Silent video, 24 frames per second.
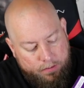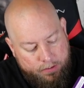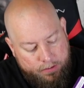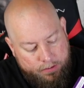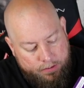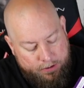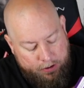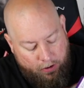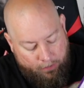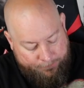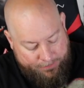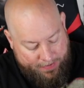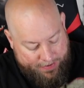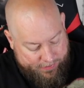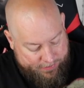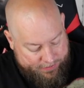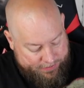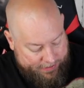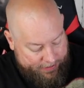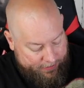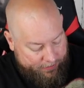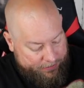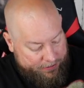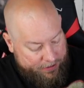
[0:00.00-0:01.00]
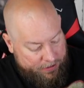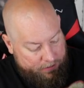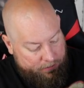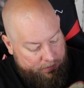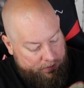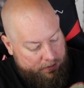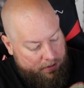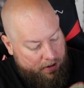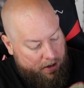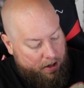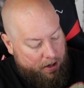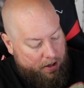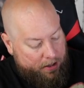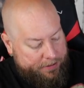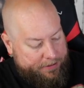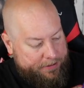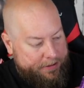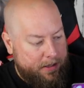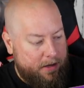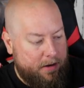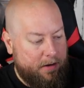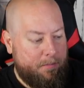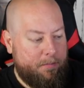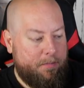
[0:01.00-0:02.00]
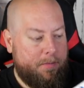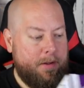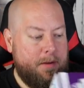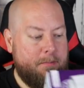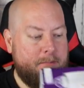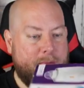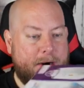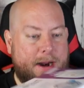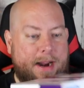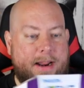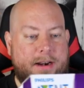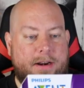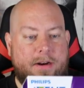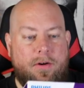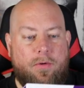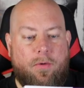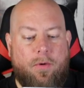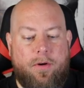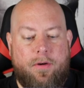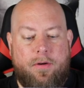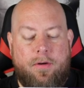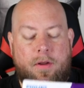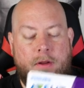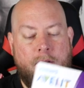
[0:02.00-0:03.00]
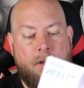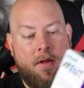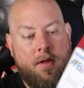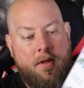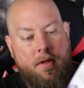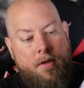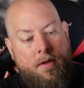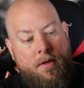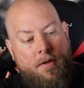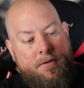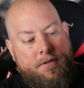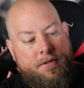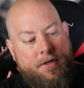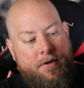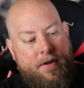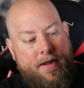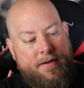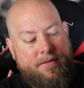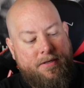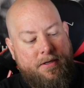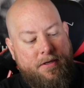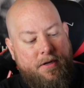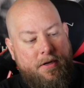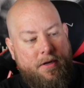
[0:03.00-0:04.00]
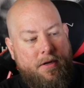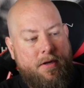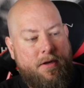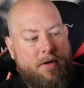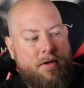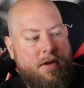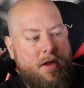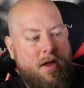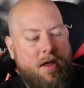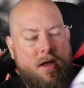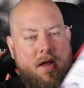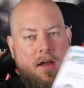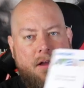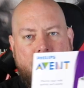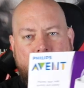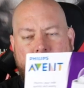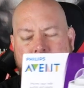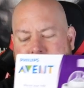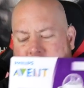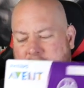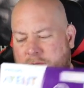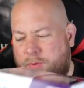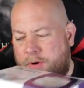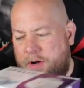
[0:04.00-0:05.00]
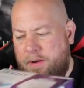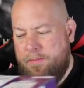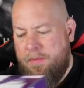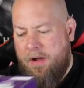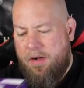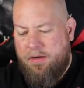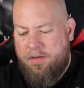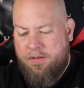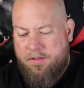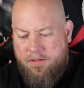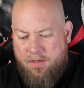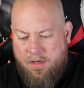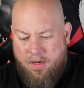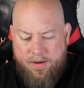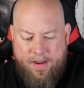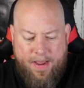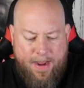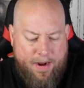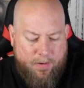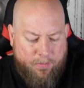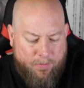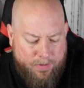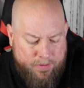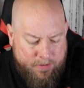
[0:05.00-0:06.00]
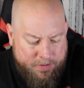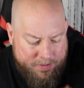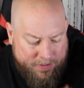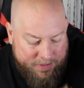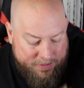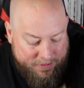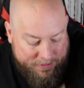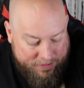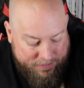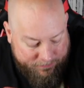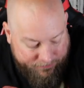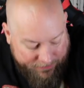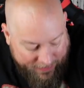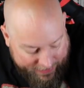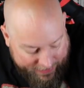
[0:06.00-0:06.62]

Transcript: Still factory sealed too. Awesome. Brand new one. So that's a good, close to 20 bucks on that one, since it's